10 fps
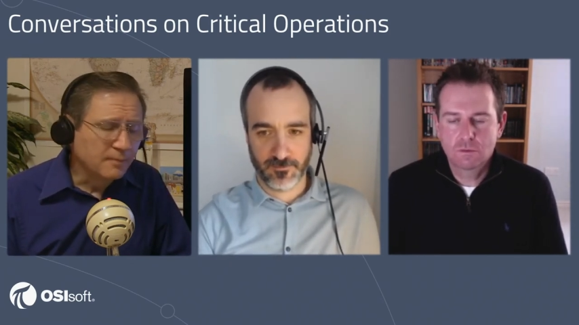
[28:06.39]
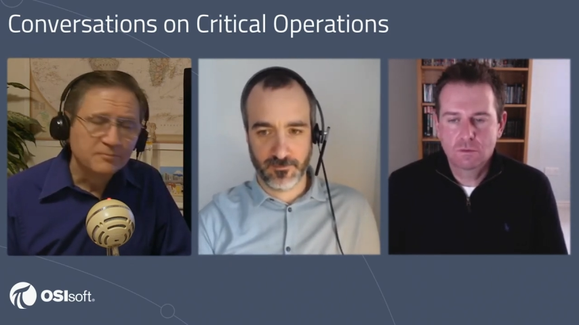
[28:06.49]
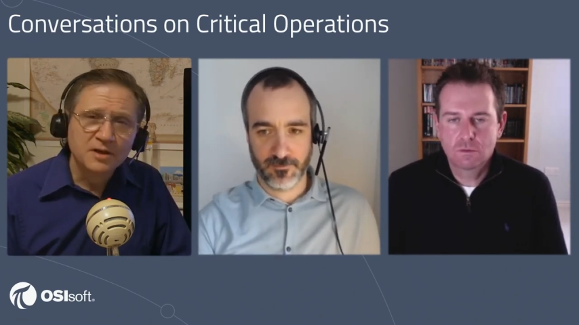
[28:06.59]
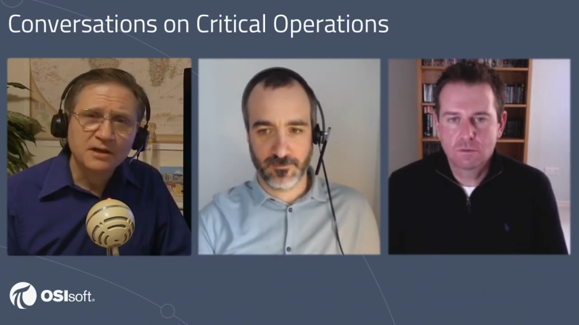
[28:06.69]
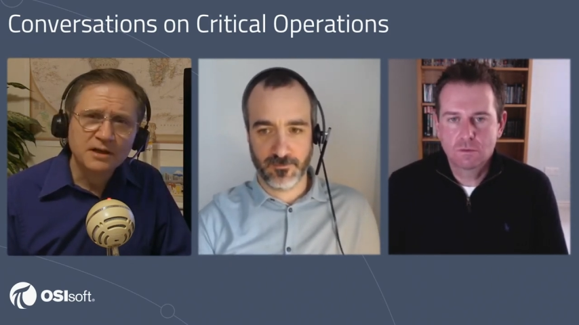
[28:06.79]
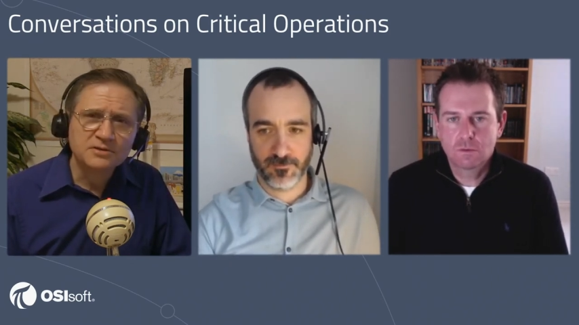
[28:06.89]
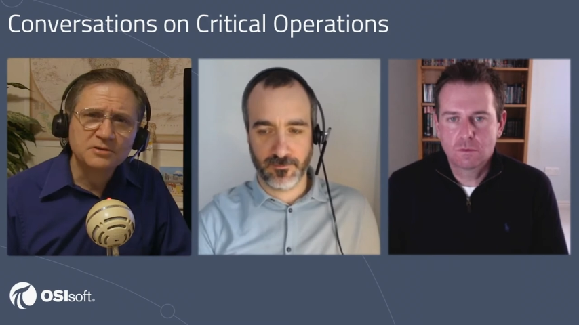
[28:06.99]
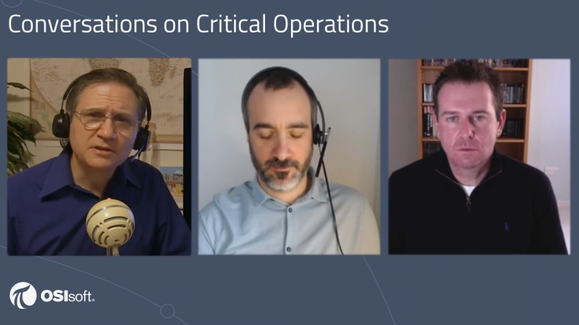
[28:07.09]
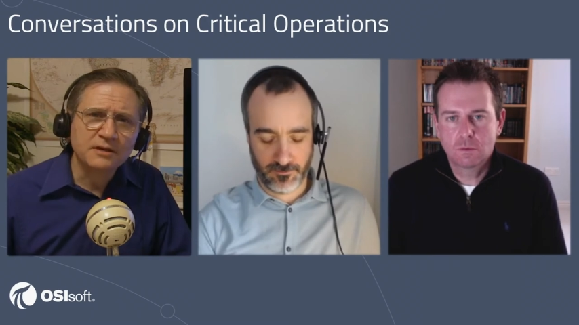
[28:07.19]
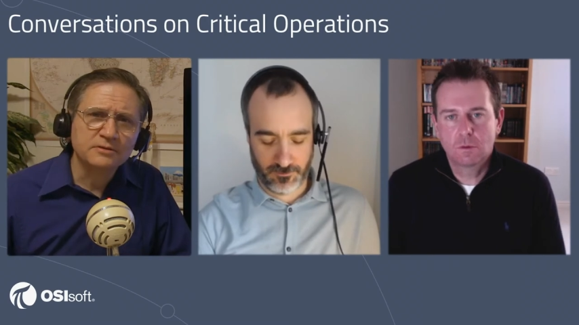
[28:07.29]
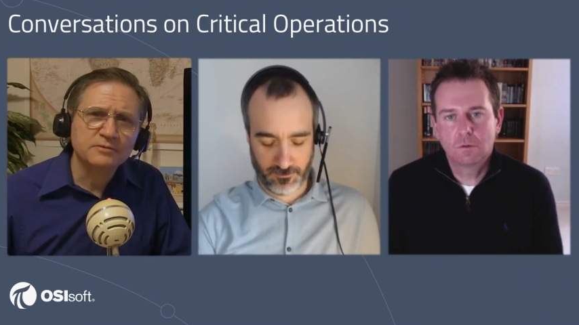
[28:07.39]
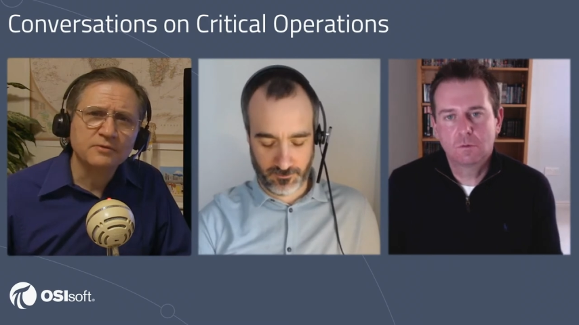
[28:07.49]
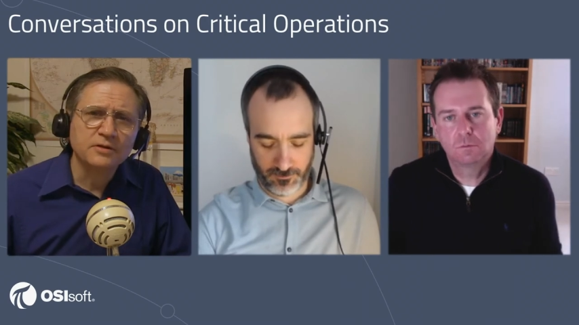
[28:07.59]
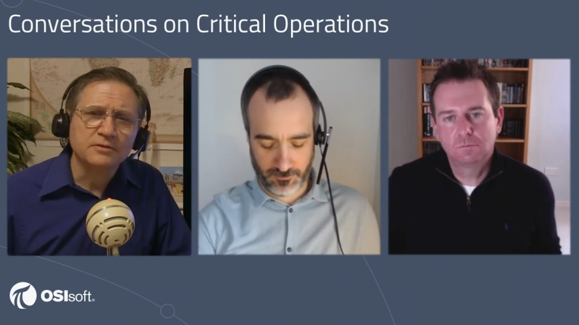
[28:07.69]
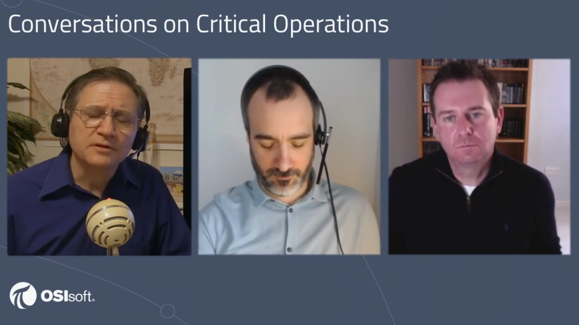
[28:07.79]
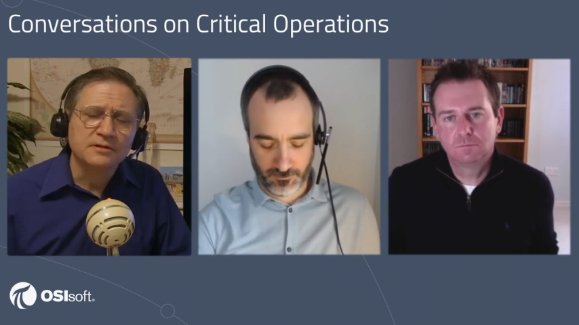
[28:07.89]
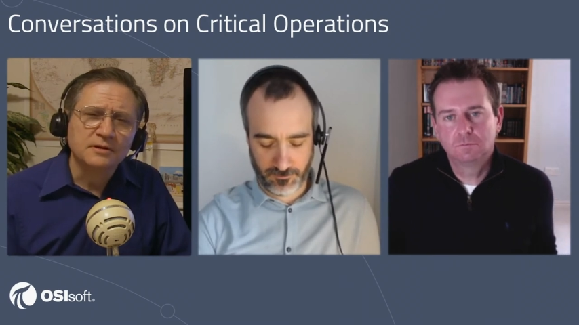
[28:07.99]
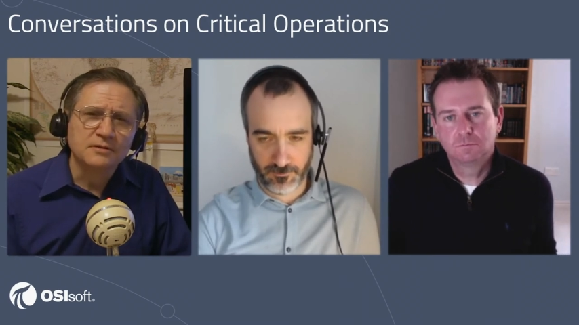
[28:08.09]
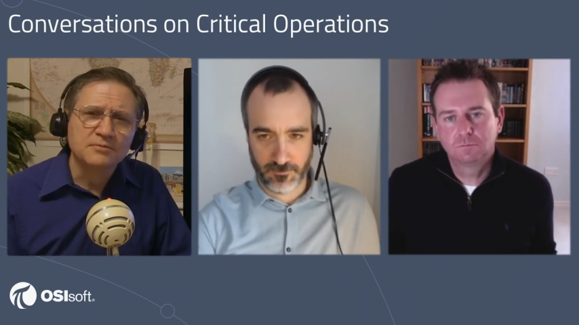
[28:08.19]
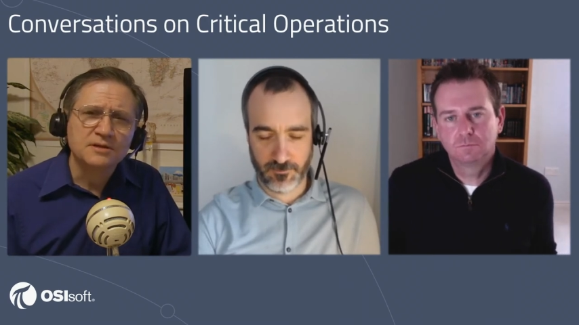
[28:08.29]
Speaker 1: you kind of took that on the road.
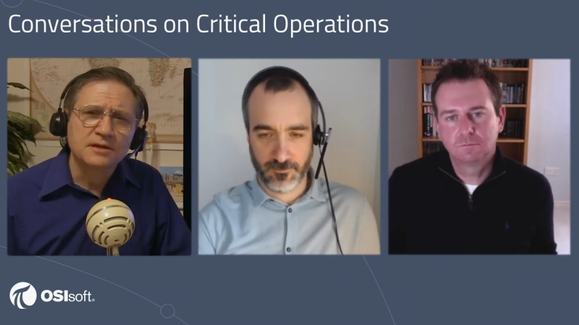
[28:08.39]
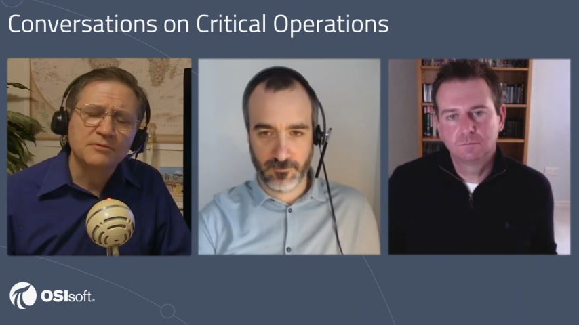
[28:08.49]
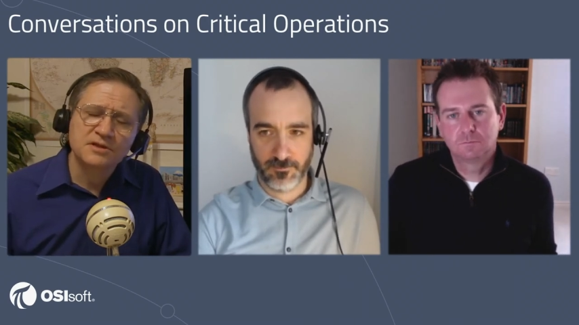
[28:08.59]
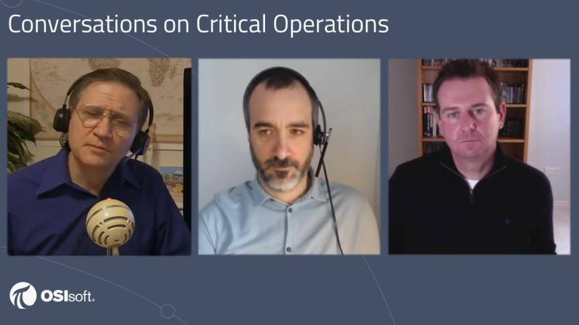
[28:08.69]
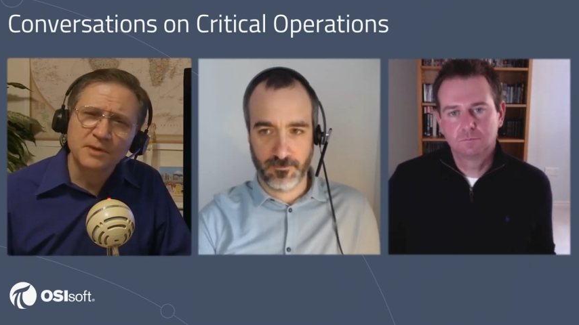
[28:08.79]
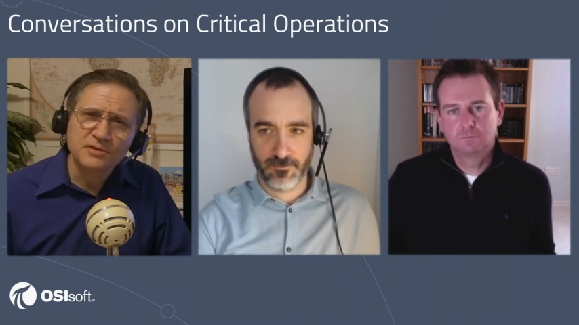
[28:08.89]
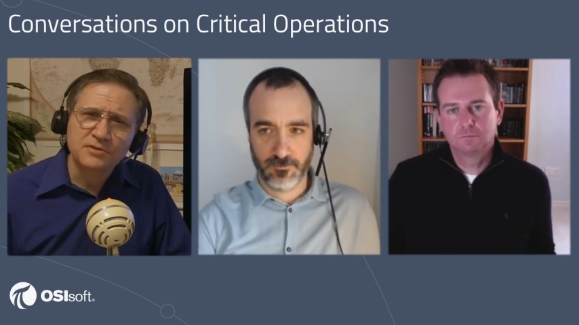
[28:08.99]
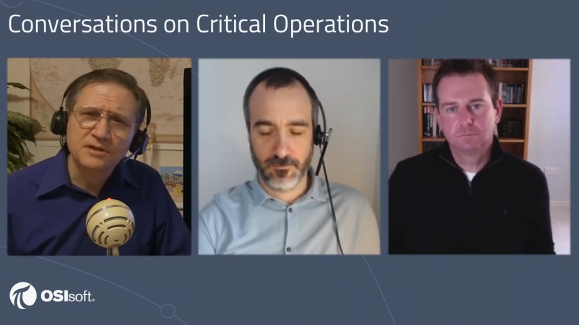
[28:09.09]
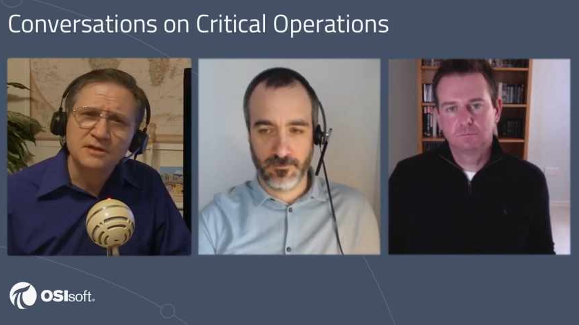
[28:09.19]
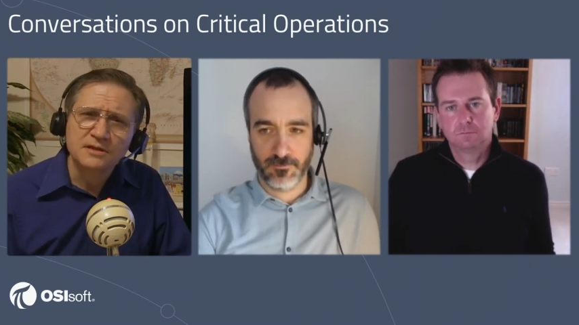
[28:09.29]
There was some interest.